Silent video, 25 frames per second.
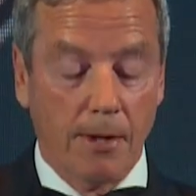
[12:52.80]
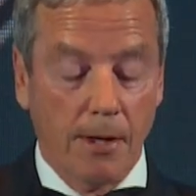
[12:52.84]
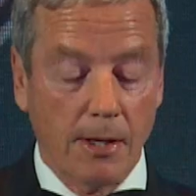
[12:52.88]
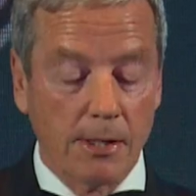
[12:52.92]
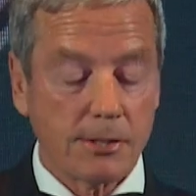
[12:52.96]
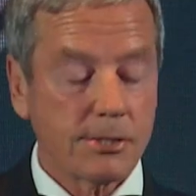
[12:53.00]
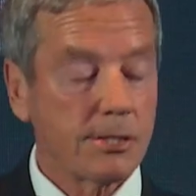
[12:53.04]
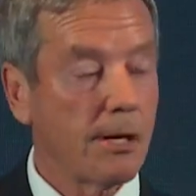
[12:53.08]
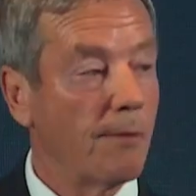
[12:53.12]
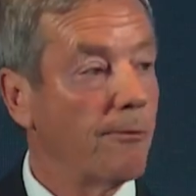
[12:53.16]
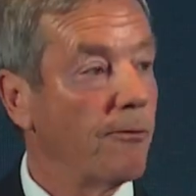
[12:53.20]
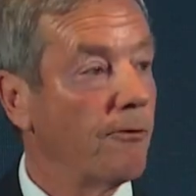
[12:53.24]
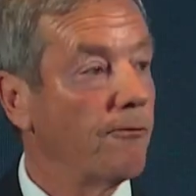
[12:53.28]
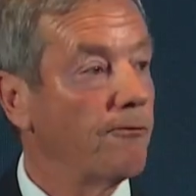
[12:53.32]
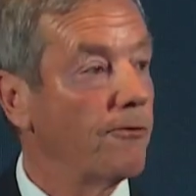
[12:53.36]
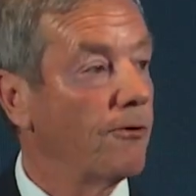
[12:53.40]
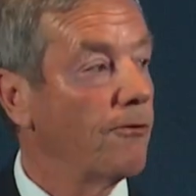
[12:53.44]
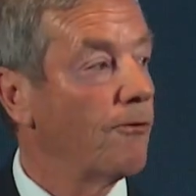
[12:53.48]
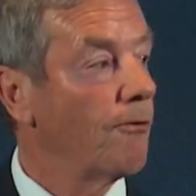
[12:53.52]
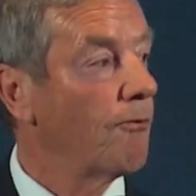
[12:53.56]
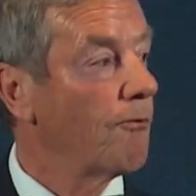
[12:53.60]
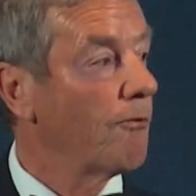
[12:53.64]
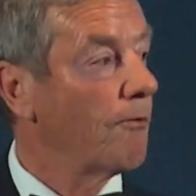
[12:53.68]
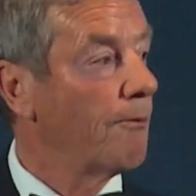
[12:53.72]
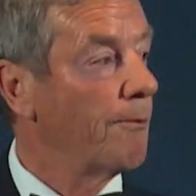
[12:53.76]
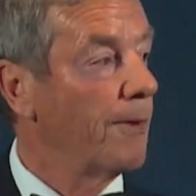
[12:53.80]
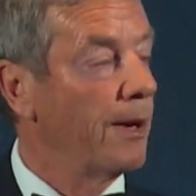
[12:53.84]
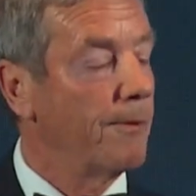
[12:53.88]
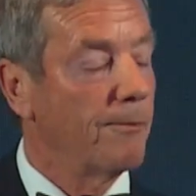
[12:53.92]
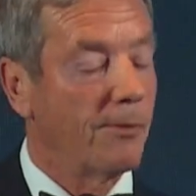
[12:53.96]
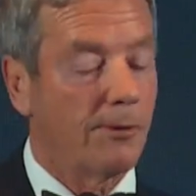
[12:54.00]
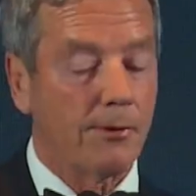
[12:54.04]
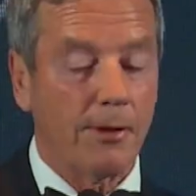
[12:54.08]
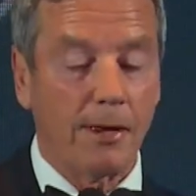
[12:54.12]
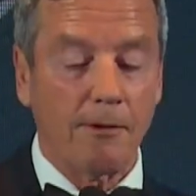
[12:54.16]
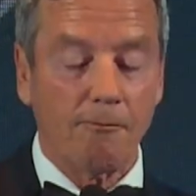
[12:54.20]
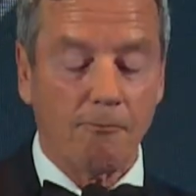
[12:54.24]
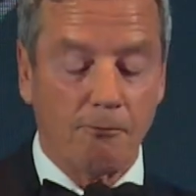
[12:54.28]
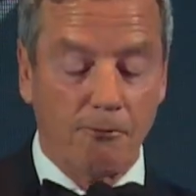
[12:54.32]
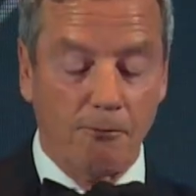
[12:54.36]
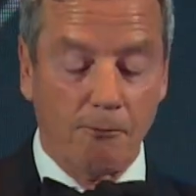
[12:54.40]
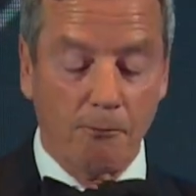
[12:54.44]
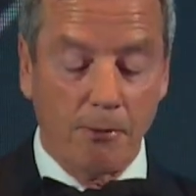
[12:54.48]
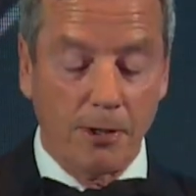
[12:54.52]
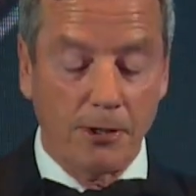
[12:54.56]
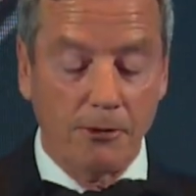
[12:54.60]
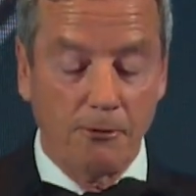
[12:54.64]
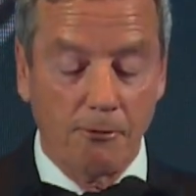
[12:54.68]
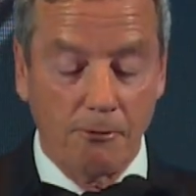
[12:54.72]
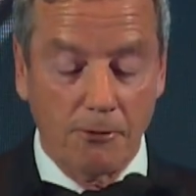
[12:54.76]
Some of you will remember that from
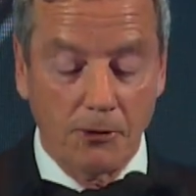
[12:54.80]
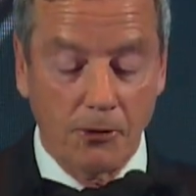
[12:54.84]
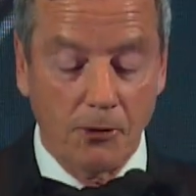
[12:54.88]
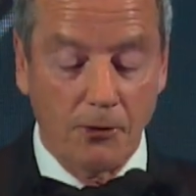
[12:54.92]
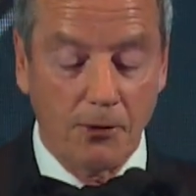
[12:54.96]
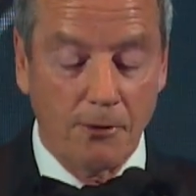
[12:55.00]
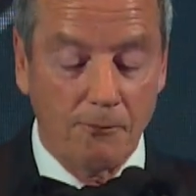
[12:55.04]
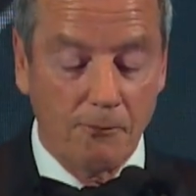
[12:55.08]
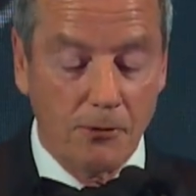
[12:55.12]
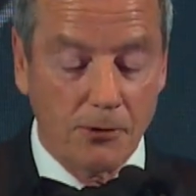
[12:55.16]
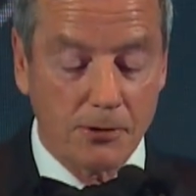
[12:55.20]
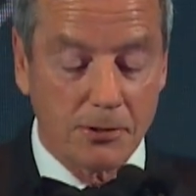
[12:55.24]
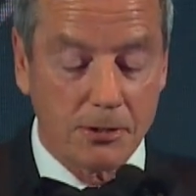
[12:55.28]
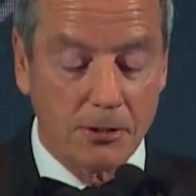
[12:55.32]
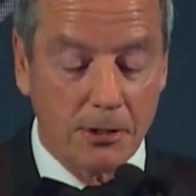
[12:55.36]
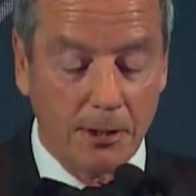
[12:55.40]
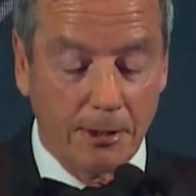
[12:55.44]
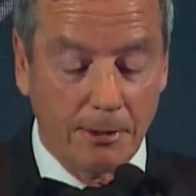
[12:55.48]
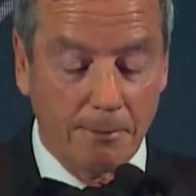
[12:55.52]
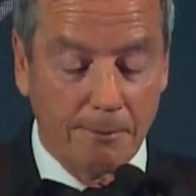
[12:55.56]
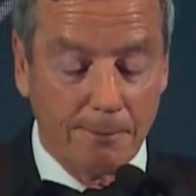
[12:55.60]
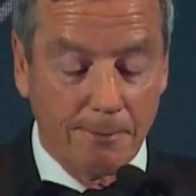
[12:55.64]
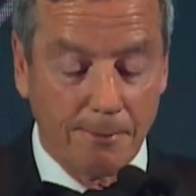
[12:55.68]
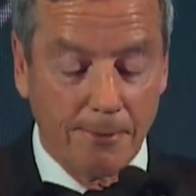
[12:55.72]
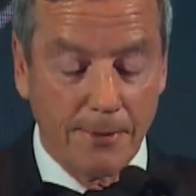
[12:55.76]
when you were at university.